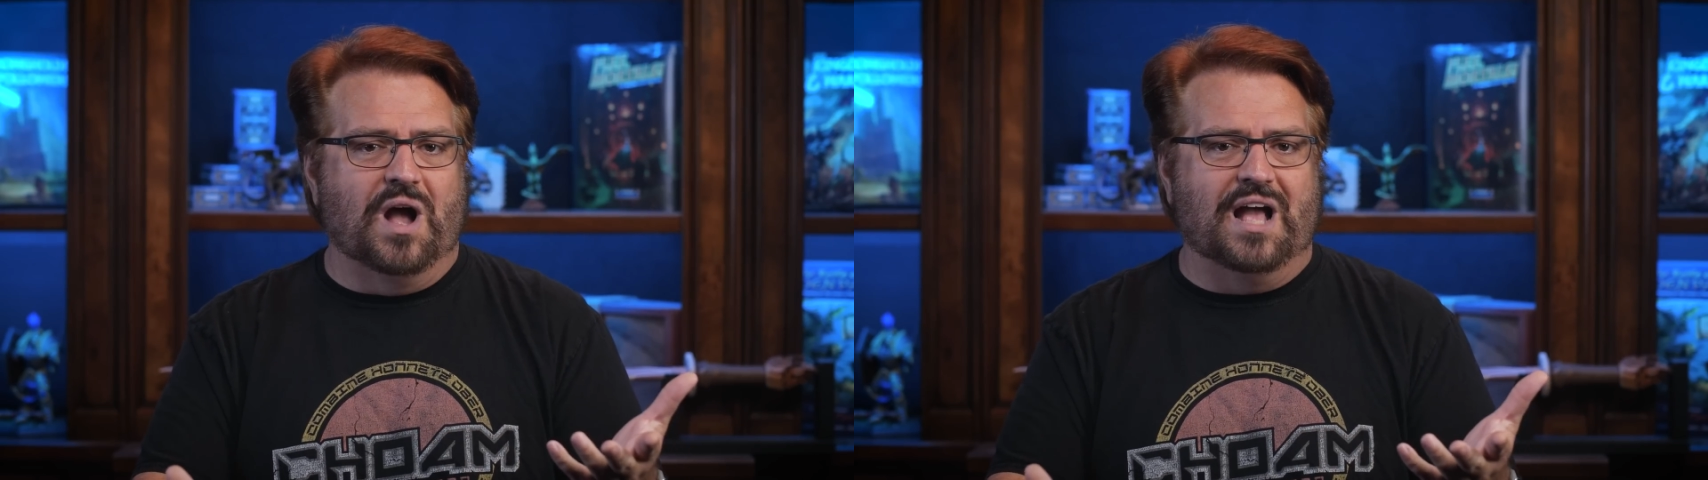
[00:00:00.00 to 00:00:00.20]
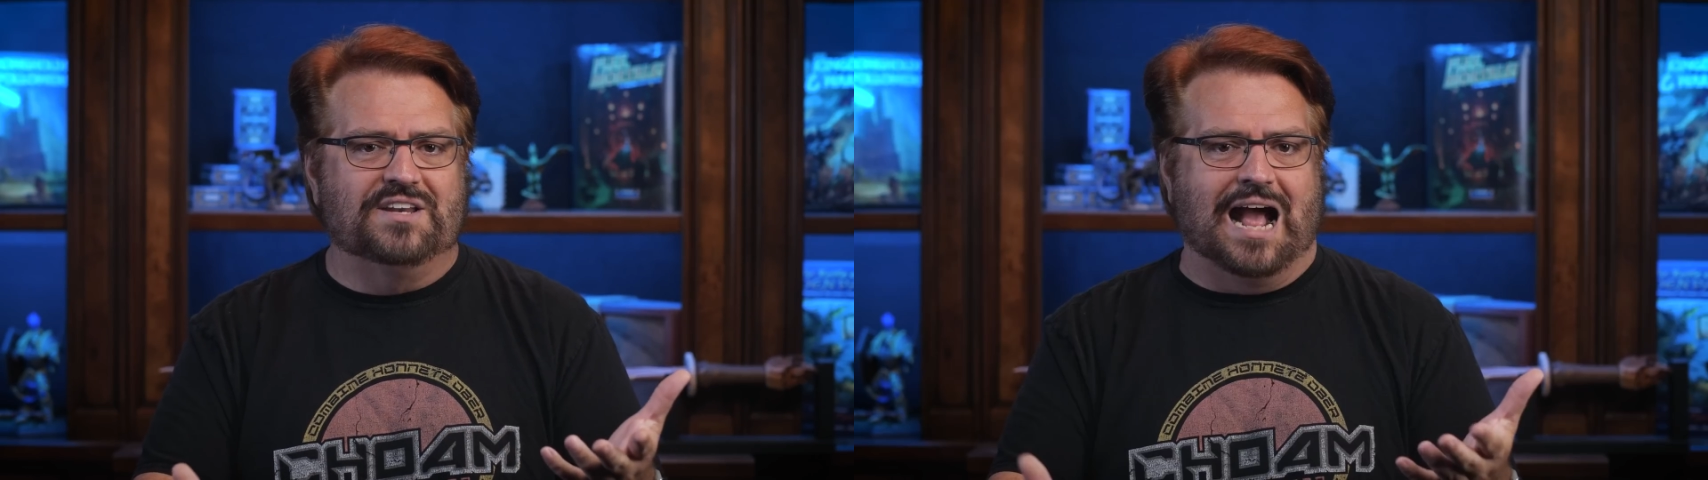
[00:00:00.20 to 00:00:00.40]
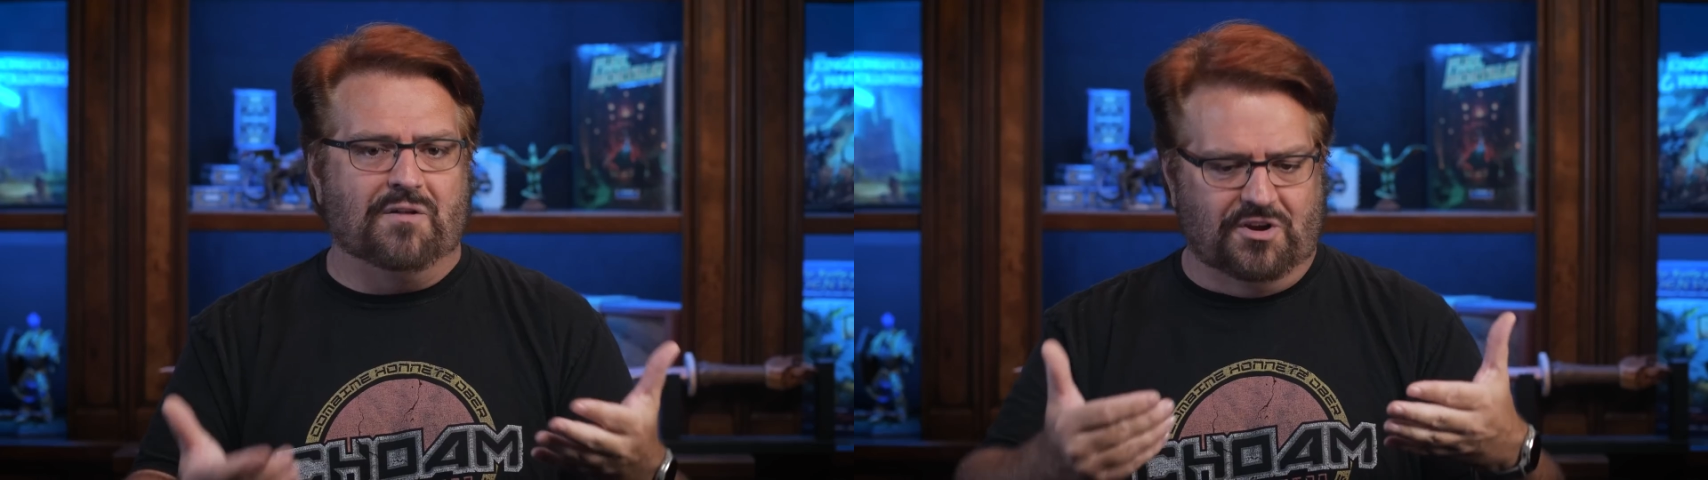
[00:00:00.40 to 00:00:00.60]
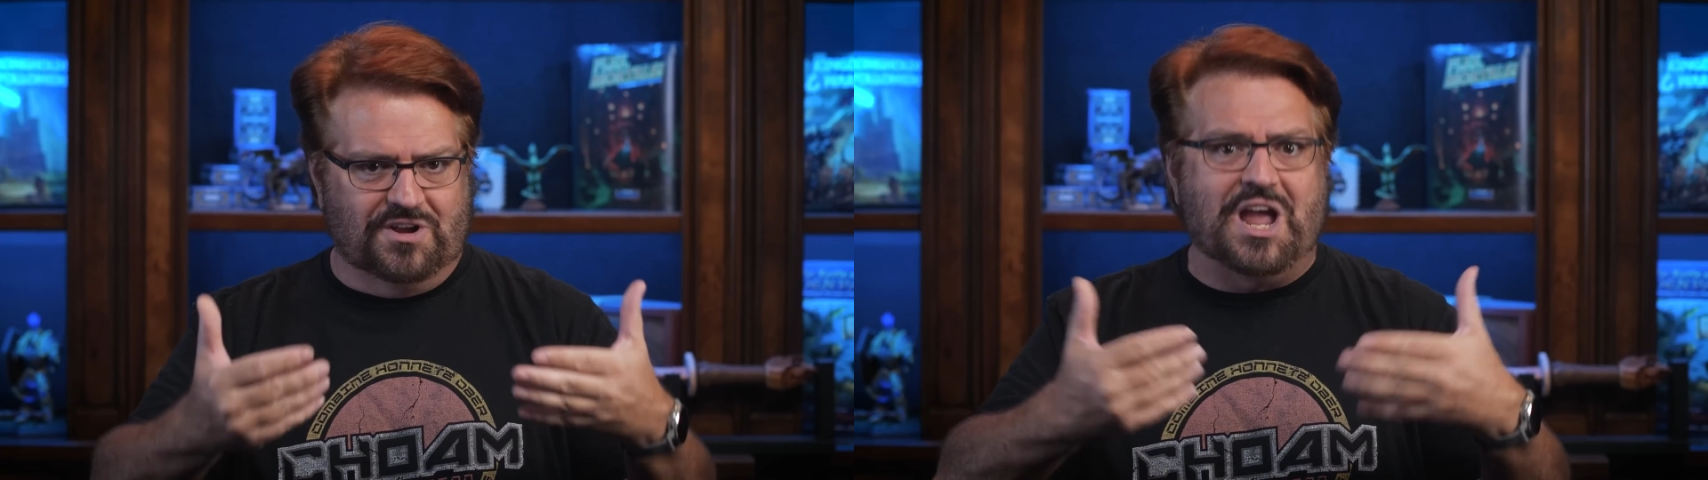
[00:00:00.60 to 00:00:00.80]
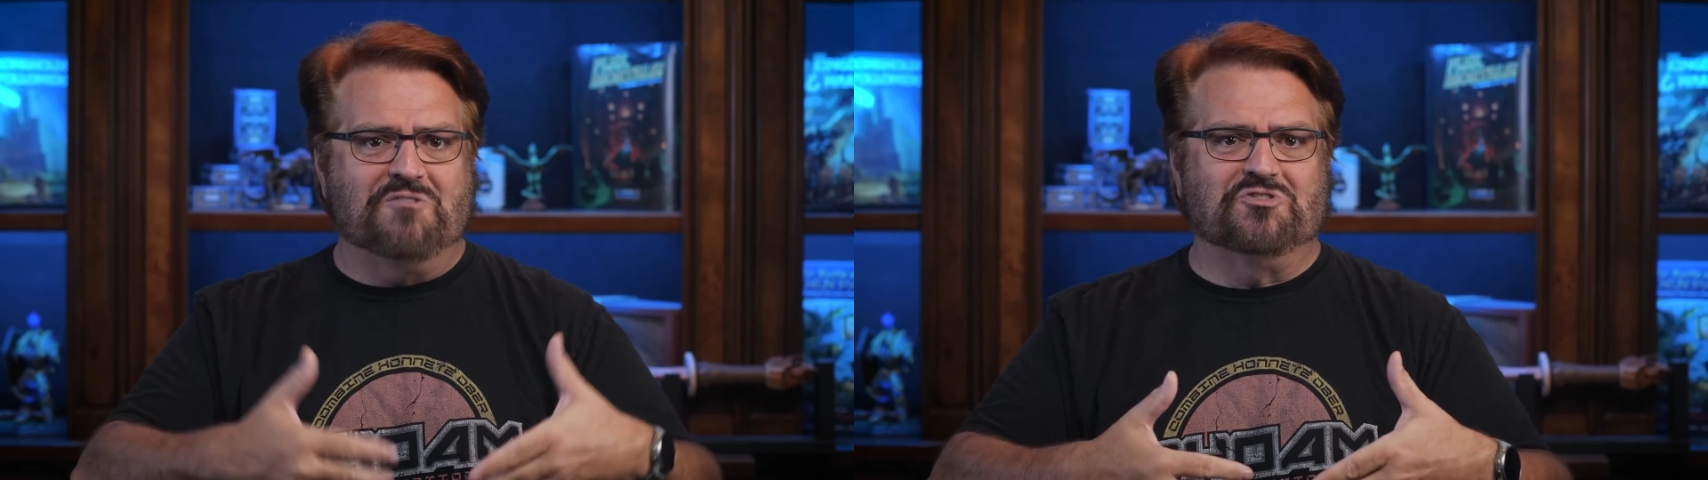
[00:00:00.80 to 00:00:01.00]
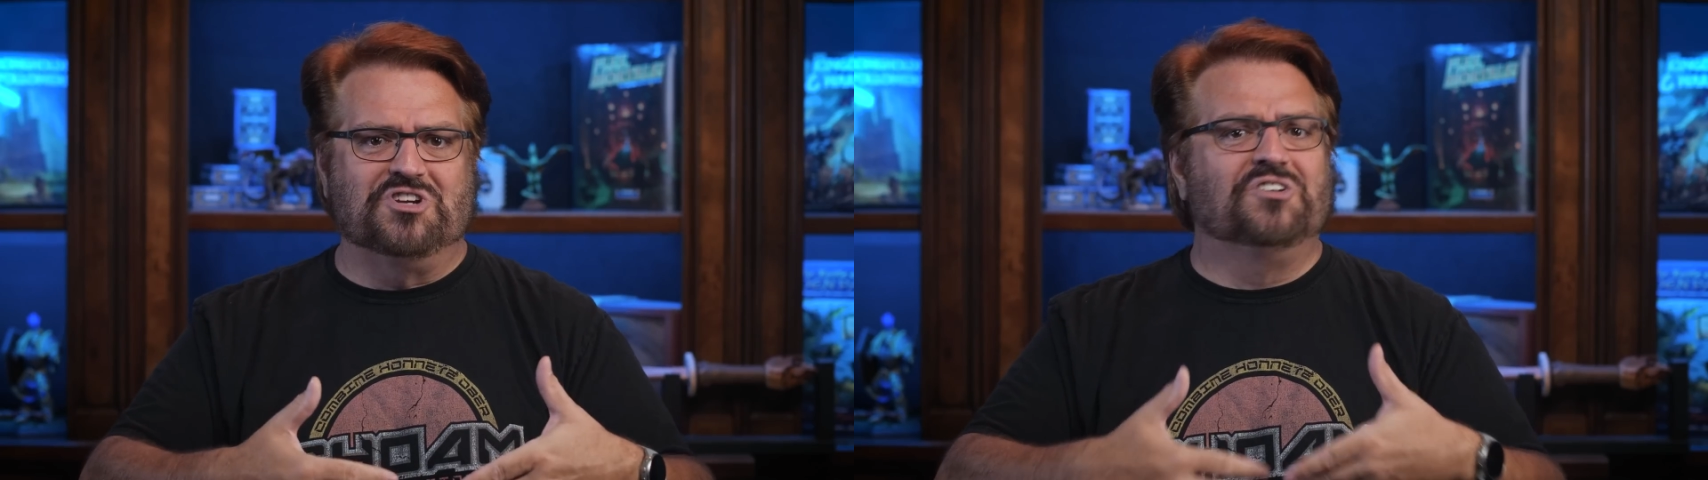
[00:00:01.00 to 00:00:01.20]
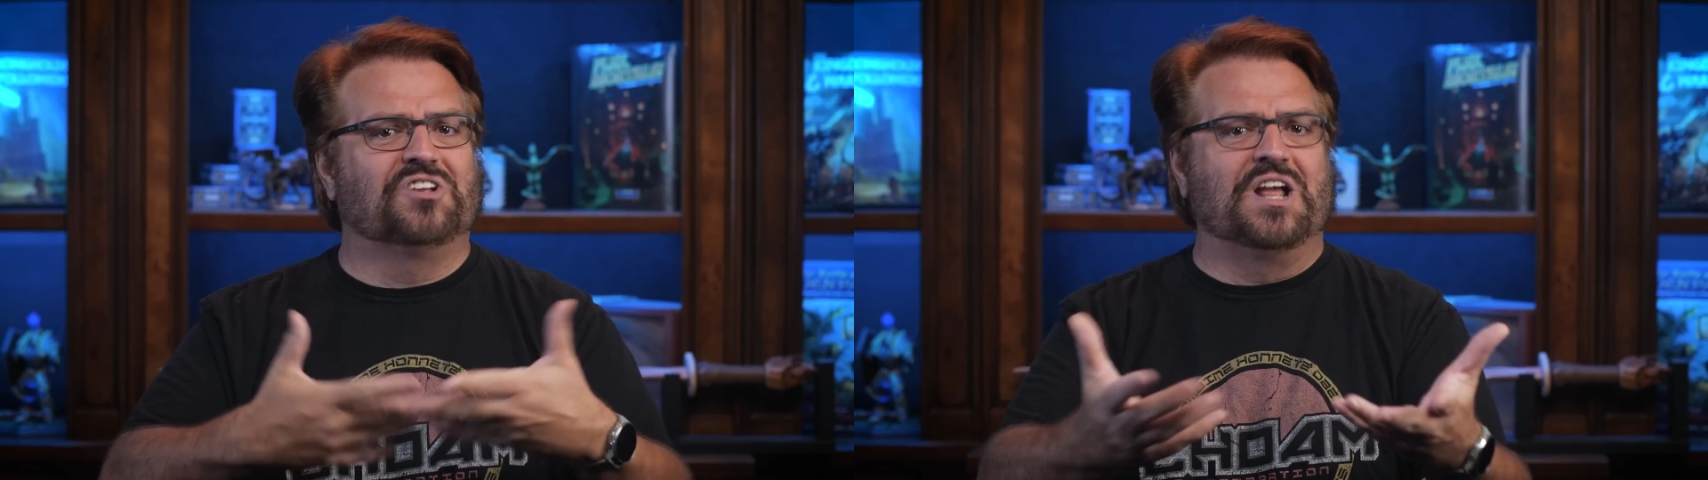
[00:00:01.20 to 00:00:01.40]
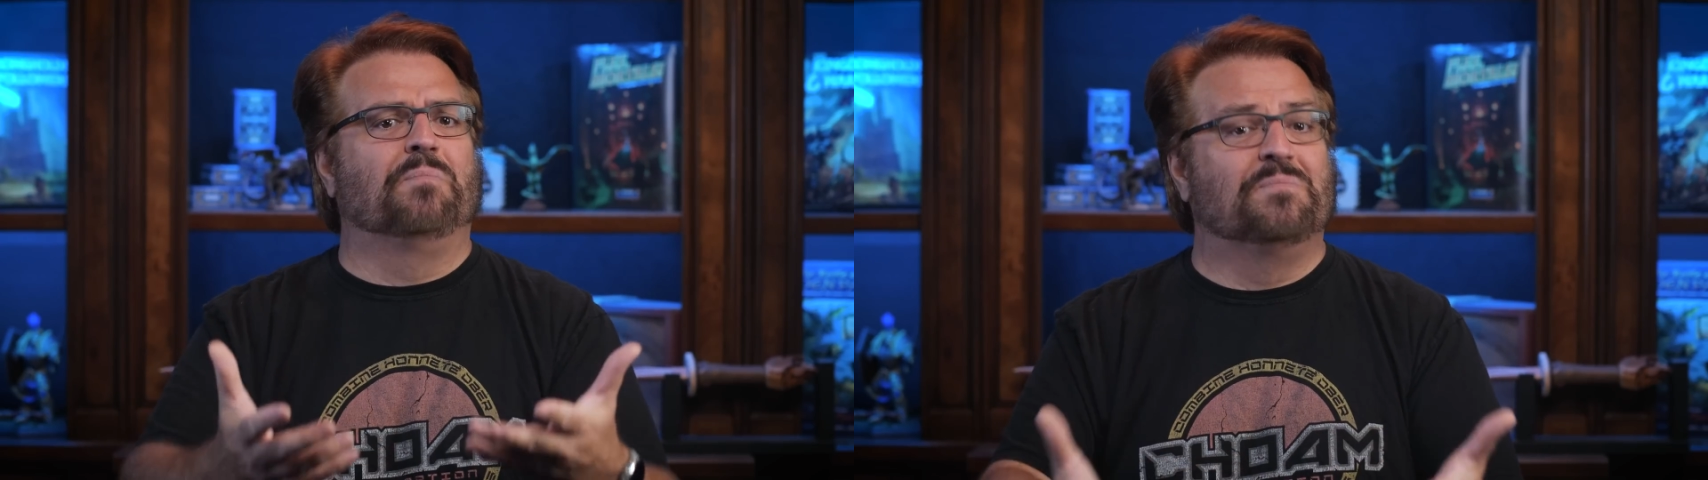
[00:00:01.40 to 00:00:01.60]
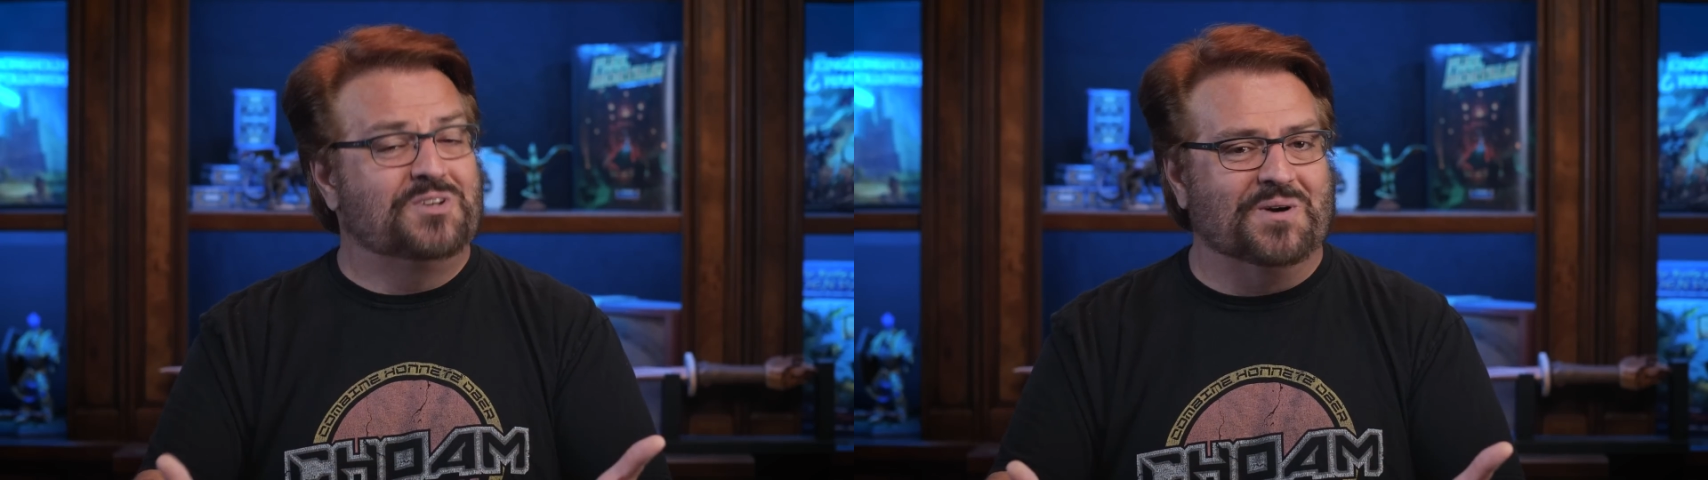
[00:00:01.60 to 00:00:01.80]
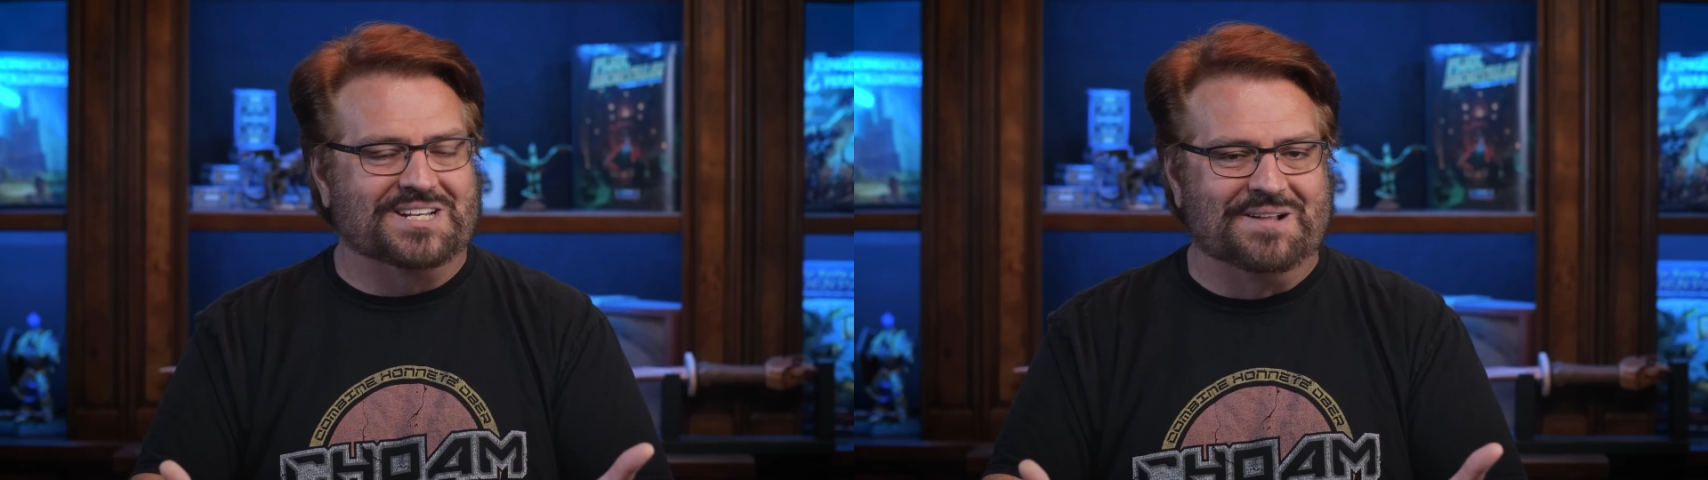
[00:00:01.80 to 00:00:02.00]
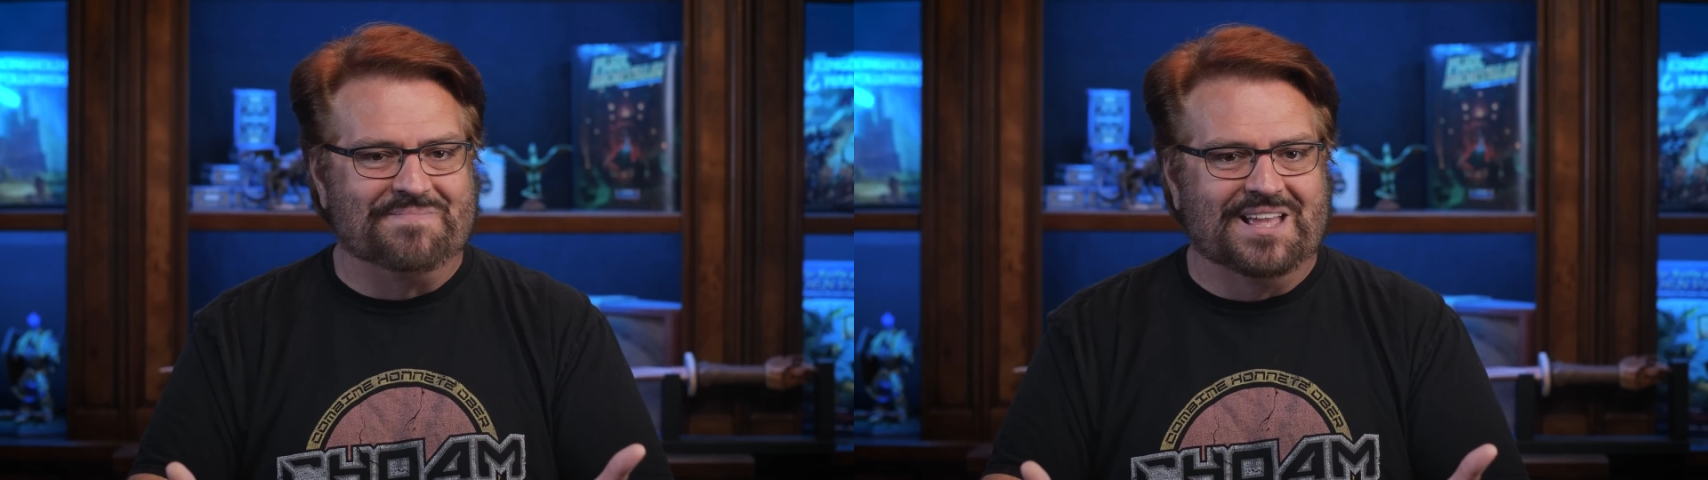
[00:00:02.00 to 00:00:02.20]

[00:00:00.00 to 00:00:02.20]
and how their character sheet is going to help them do it.